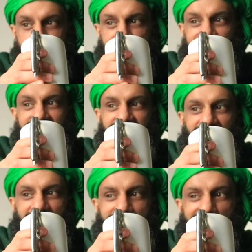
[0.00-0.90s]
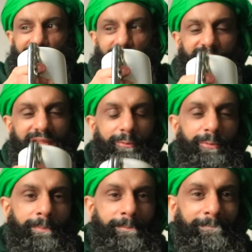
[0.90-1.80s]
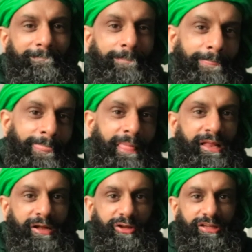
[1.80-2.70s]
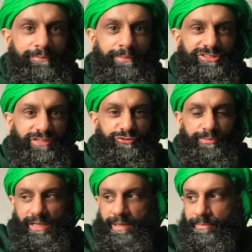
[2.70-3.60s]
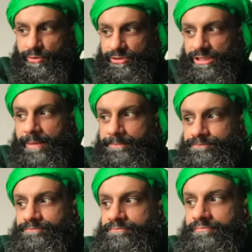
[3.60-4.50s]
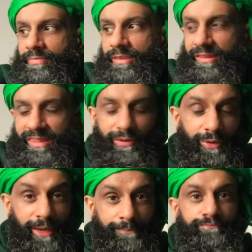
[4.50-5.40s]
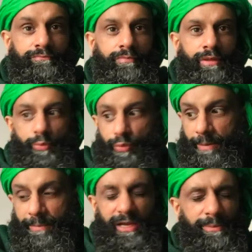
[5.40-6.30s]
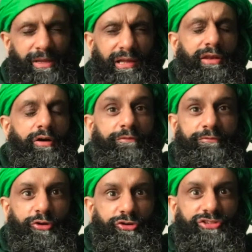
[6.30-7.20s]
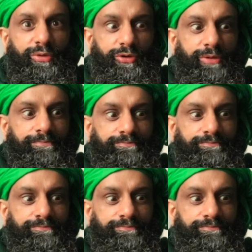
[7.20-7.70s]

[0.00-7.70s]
Tea's a little bit cold now. Only have myself to blame, but yeah, there we are. Would I buy them again? Of course I would.